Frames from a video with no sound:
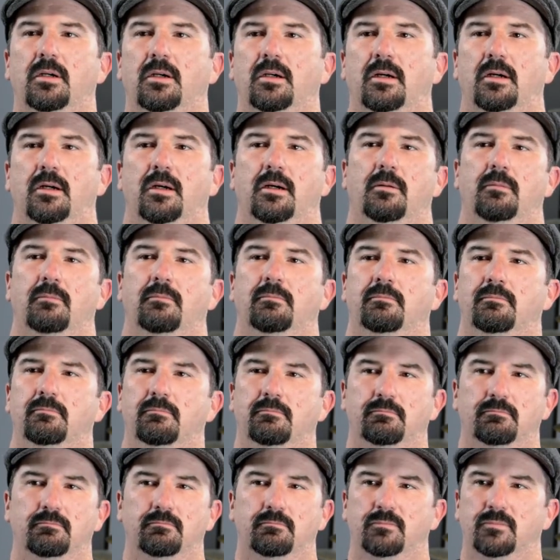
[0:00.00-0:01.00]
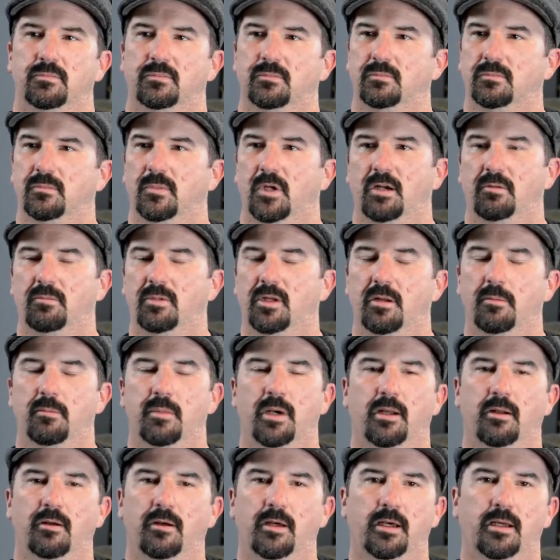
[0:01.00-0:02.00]
Um, I've been a
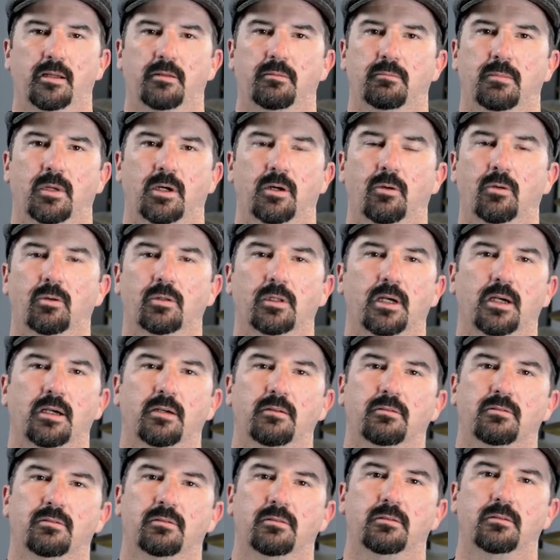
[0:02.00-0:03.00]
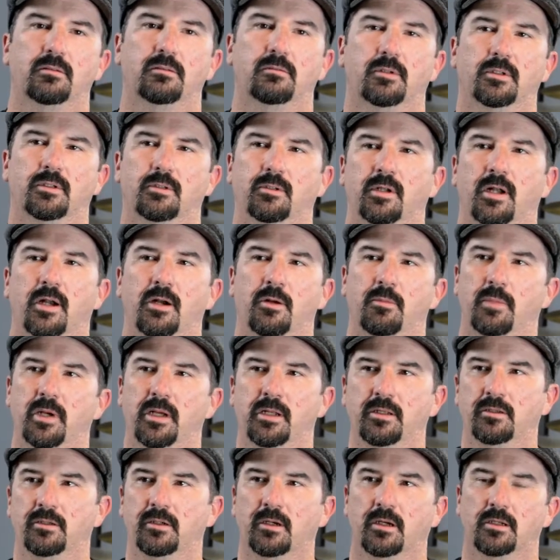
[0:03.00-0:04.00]
metalhead my whole life. Went to an Iron
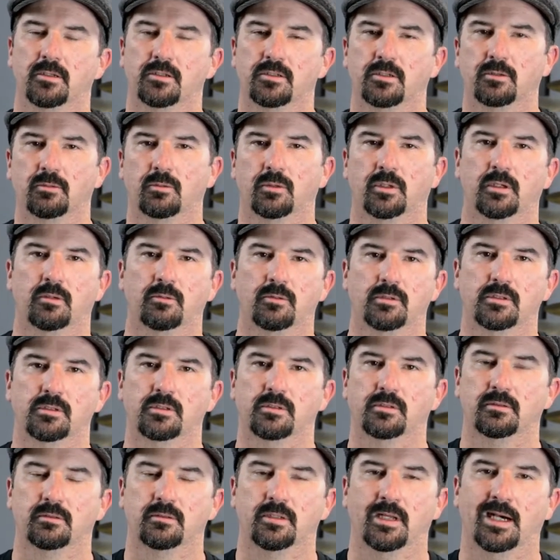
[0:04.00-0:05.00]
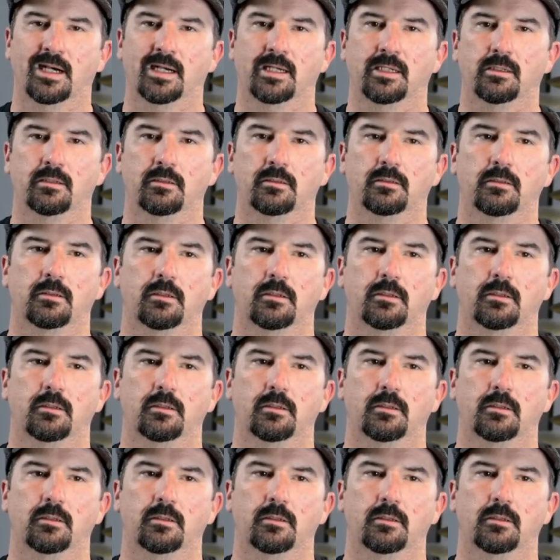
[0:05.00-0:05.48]
Maiden concert when I was 9.